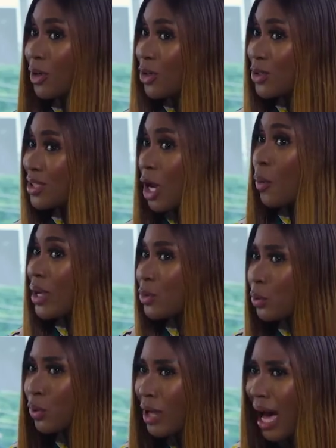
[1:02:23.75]
Because, wait,
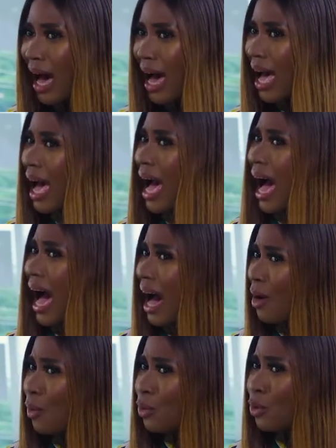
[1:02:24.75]
hold on.
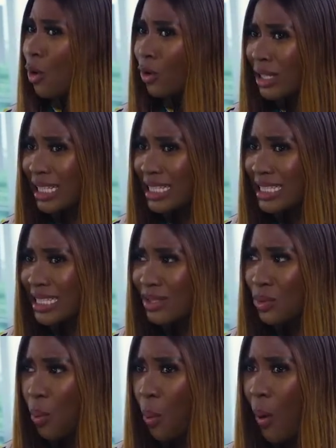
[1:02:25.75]
How long is
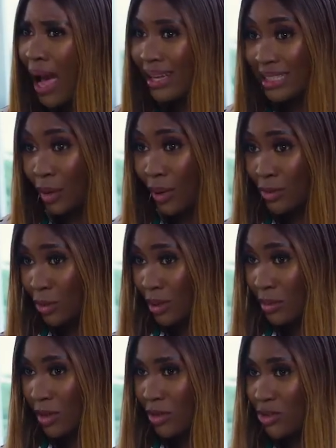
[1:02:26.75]
this while that we're
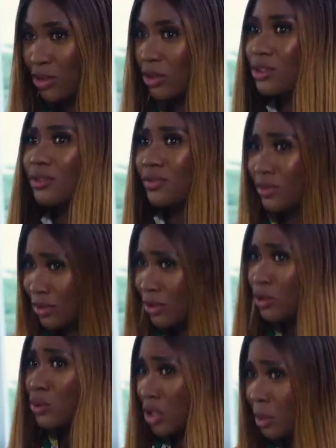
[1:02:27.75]
talking? Because,
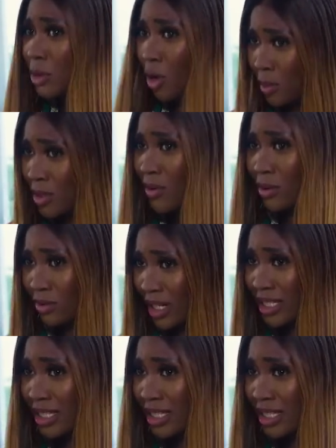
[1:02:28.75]
you know, Jeremy comes around, right?